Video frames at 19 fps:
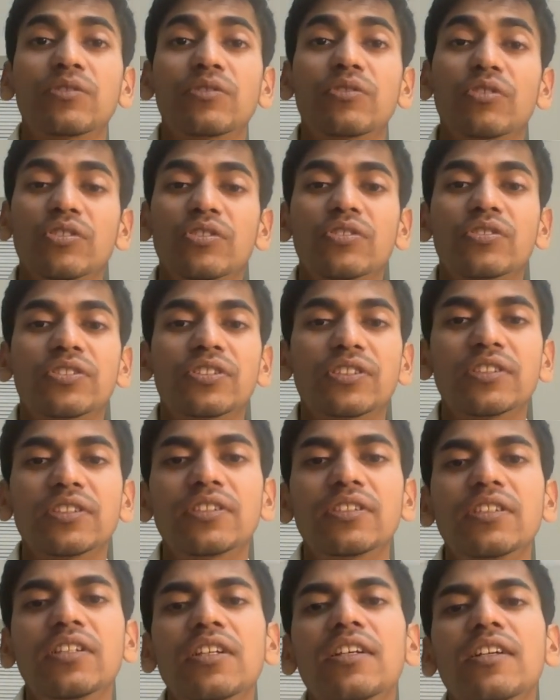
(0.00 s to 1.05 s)

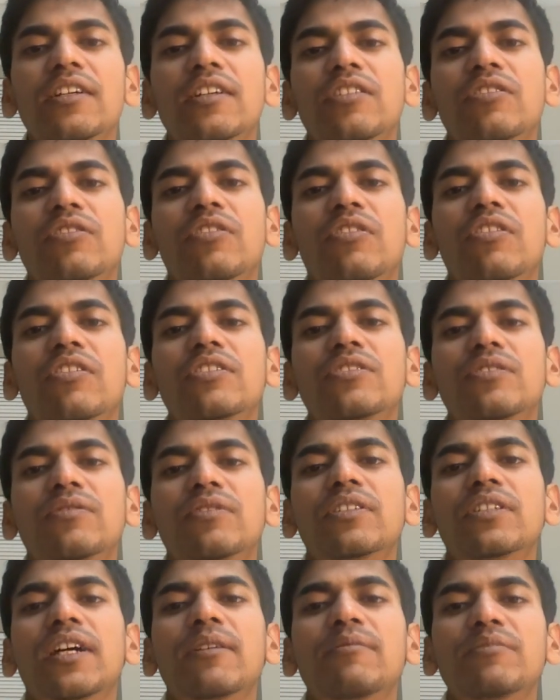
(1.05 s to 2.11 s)
Gaussian noise
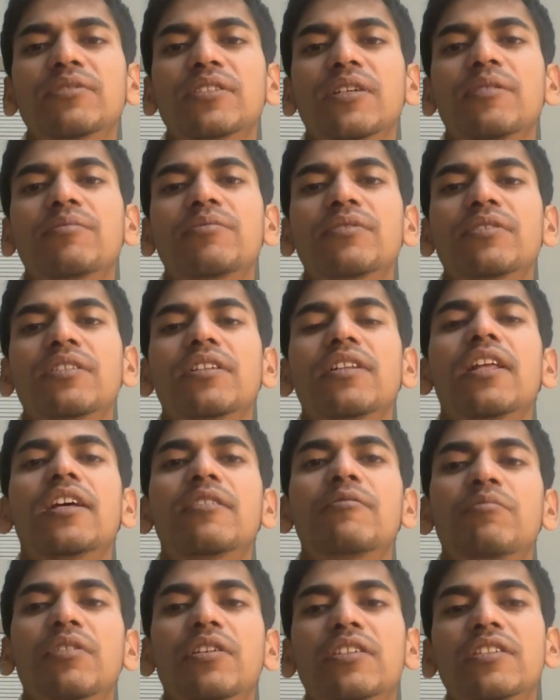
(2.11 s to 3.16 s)
over time steps,
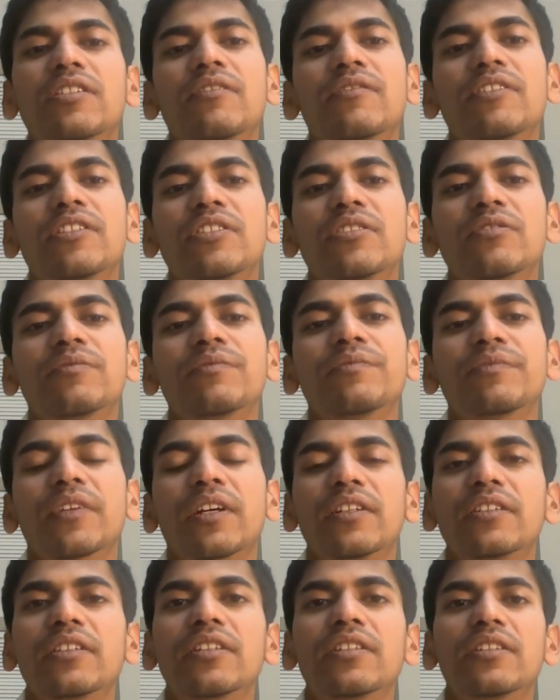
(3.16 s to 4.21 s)
like blurring a video
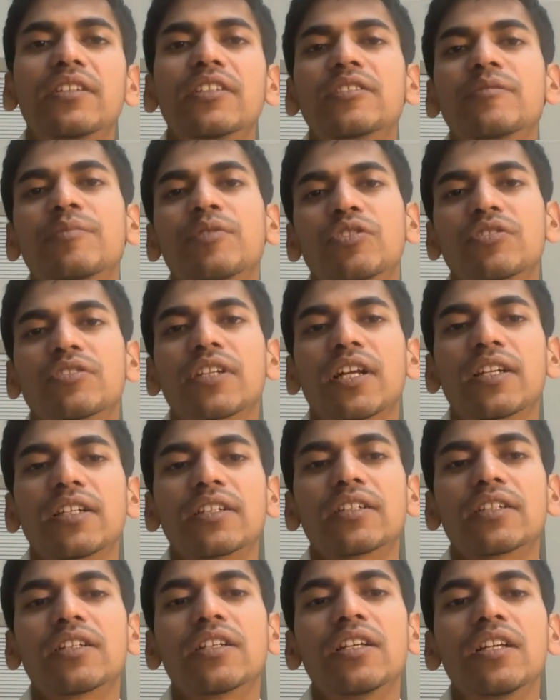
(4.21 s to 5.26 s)
until it's pure static.
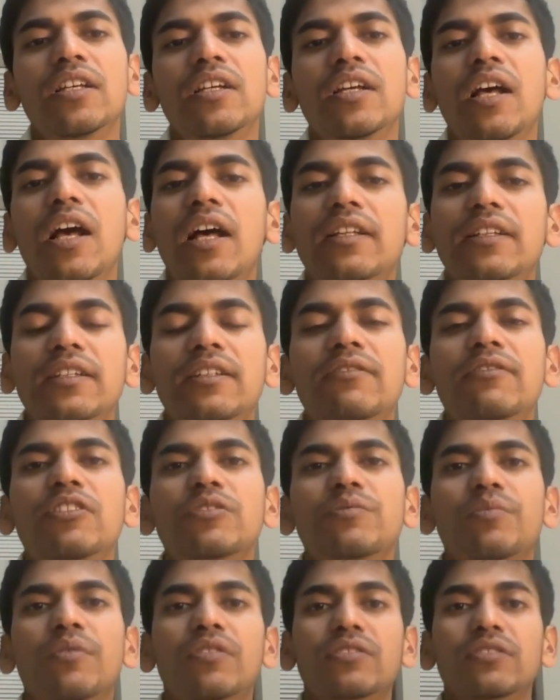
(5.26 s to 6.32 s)
And the reverse
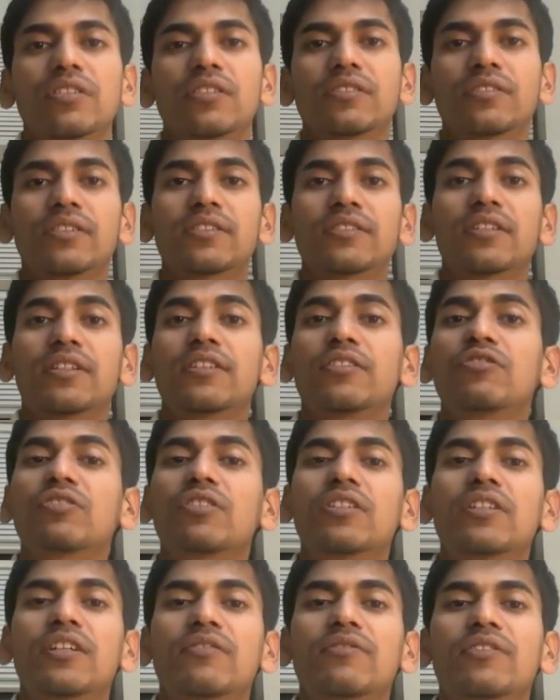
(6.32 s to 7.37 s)
process is a neural
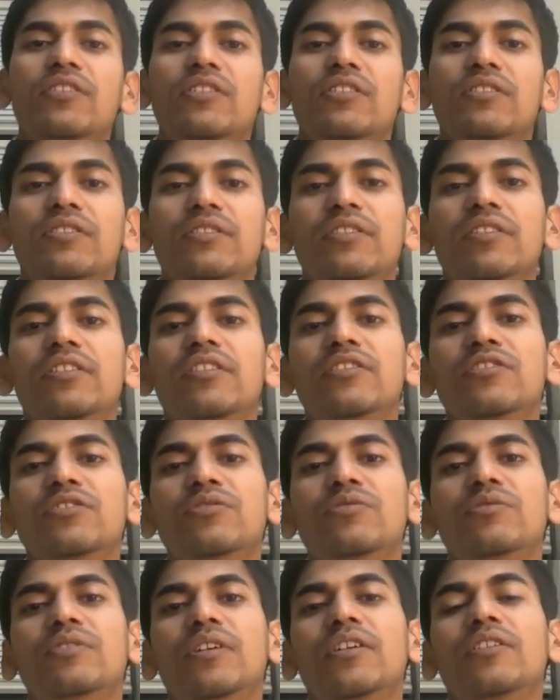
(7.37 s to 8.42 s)
network learns
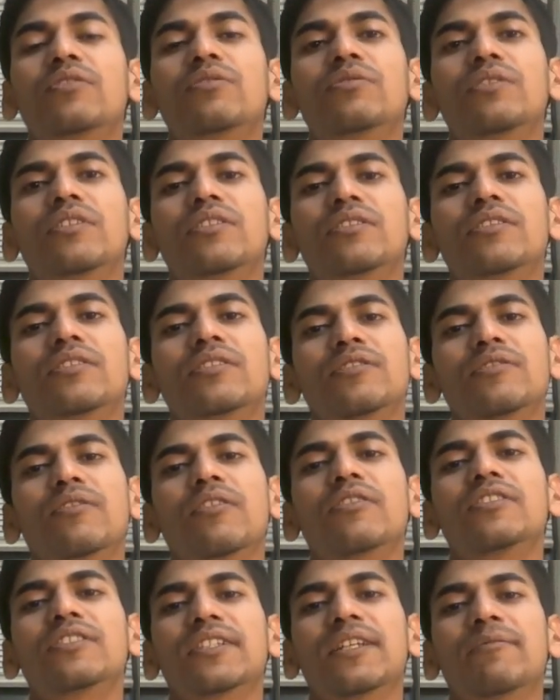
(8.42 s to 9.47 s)
to undo this
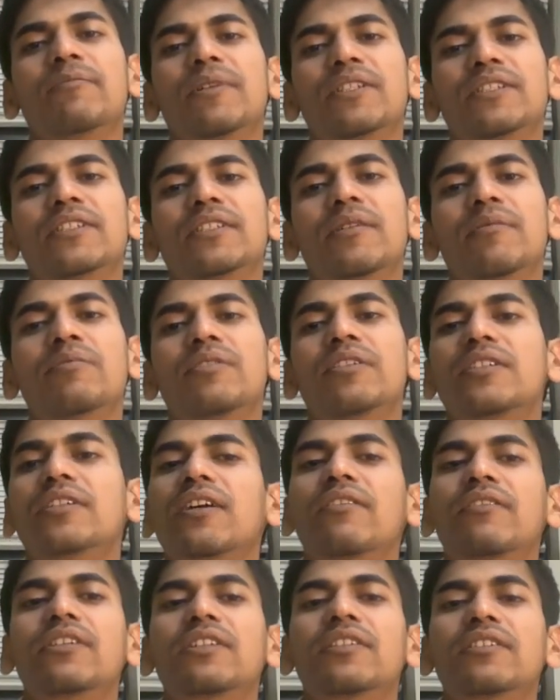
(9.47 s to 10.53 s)
noise step by step,
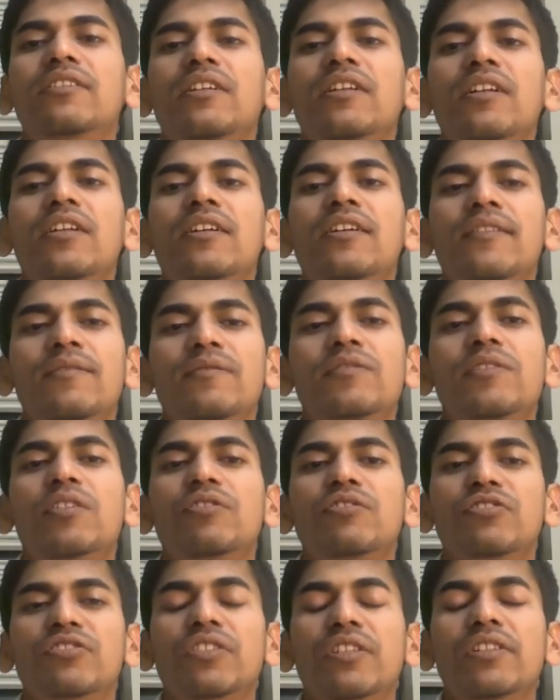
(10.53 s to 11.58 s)
recovering the
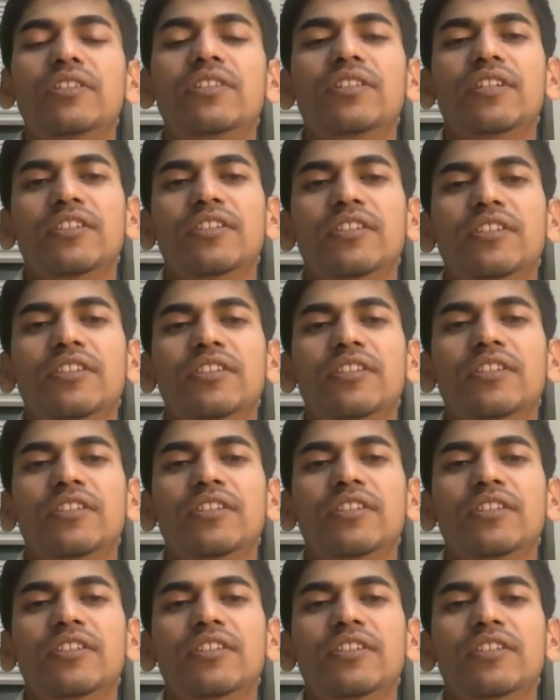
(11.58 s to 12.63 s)
original data distribution.
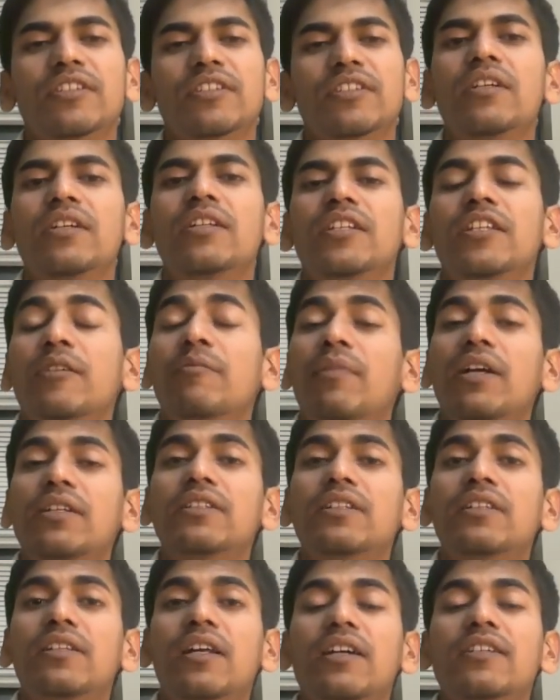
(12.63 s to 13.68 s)
The
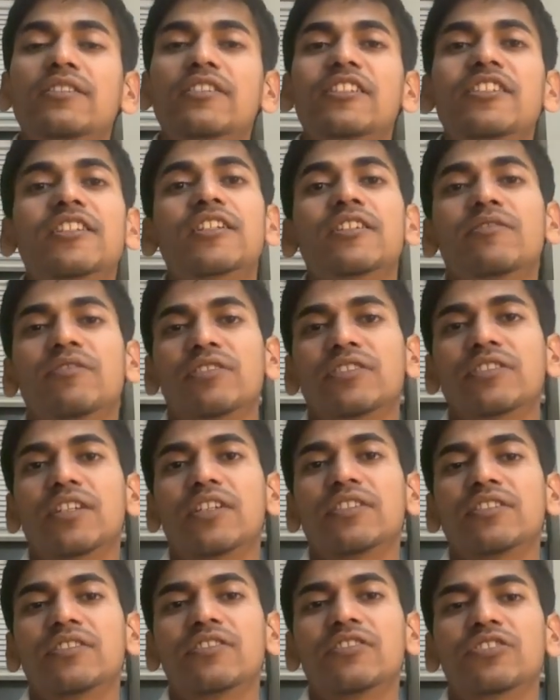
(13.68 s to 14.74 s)
magic lies in the reverse
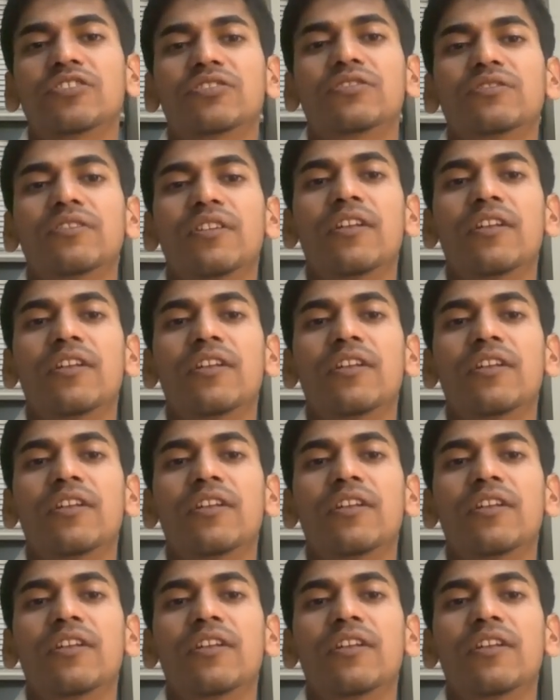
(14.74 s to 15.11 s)
translation.